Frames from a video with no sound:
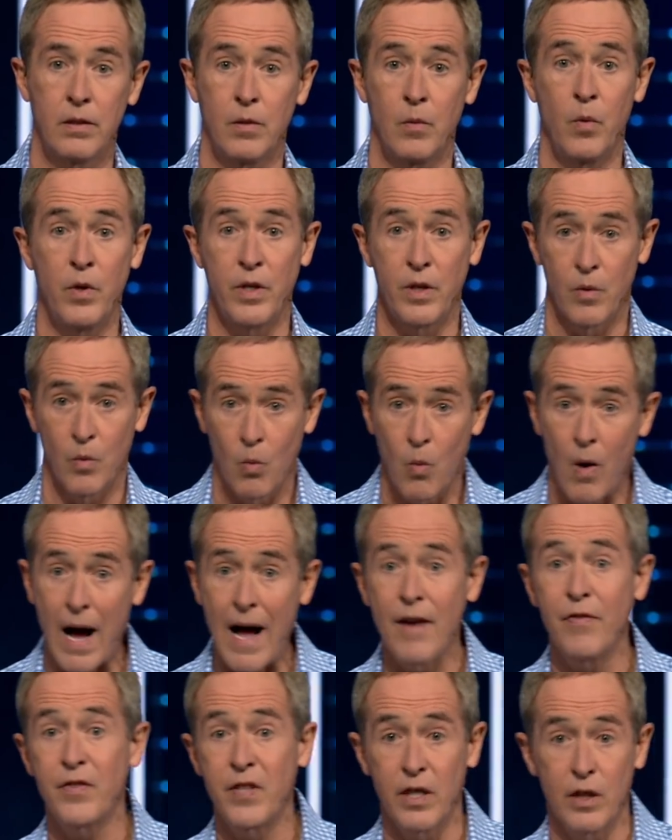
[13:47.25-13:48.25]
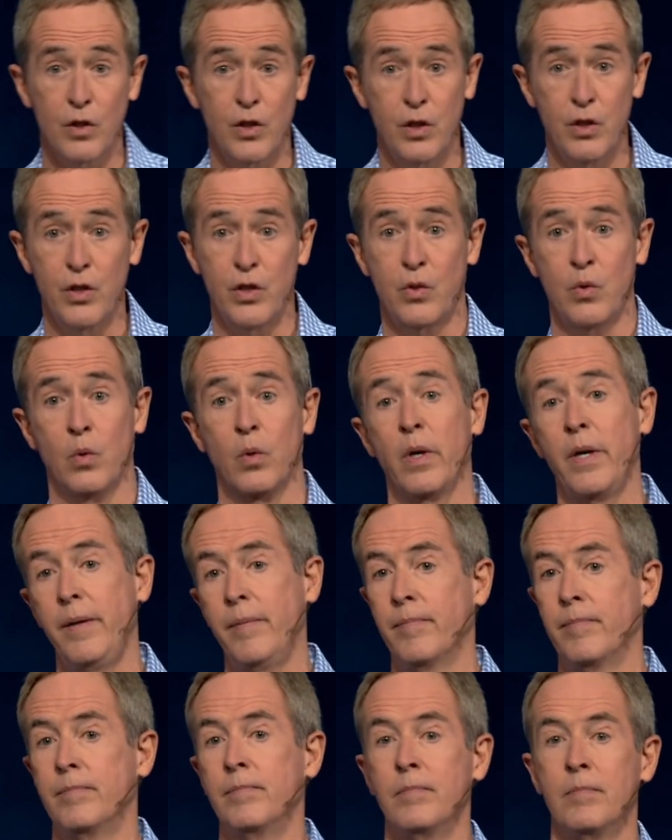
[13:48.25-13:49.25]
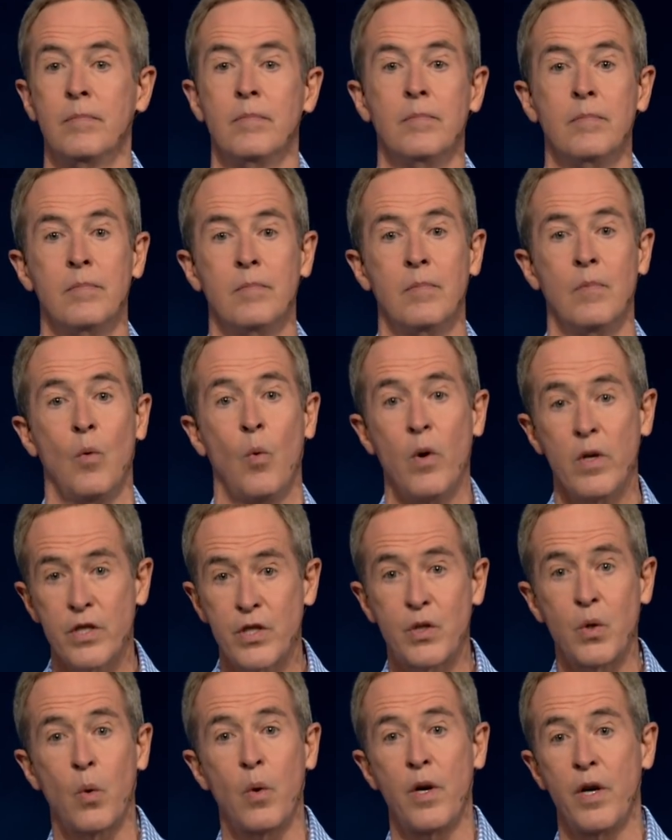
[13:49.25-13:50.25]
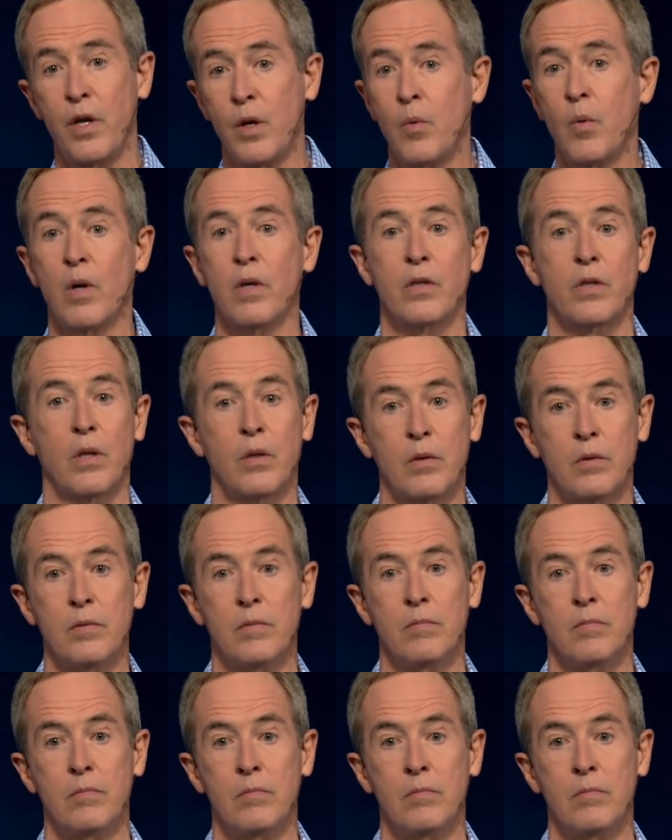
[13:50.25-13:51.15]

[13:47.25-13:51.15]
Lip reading: when your wife tells your story, what story do you want told?